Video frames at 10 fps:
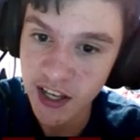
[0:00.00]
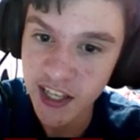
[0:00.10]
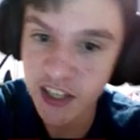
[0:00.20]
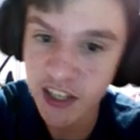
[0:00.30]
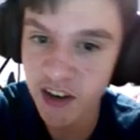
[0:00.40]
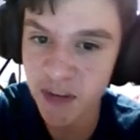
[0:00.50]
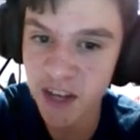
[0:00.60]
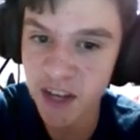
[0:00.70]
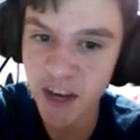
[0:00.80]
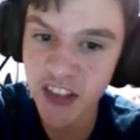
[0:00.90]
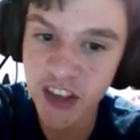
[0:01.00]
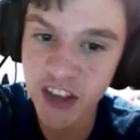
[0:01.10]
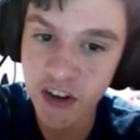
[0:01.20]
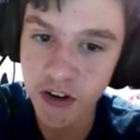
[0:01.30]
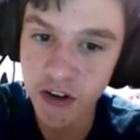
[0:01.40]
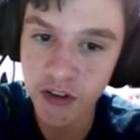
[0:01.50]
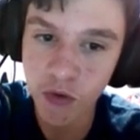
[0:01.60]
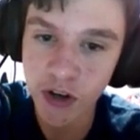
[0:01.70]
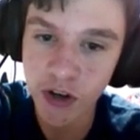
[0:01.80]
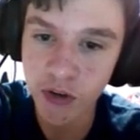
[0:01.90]
Sorry, buddy, but I think you're the
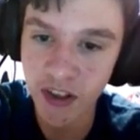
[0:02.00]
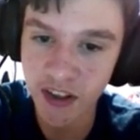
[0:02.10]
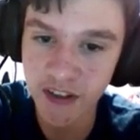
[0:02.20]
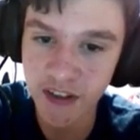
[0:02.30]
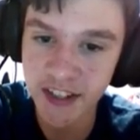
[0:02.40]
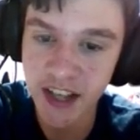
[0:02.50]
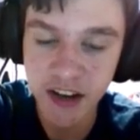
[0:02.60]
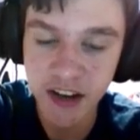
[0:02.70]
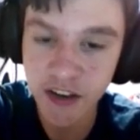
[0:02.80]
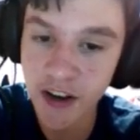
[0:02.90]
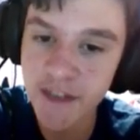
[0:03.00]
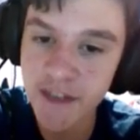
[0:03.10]
one who doesn't understand. You're not even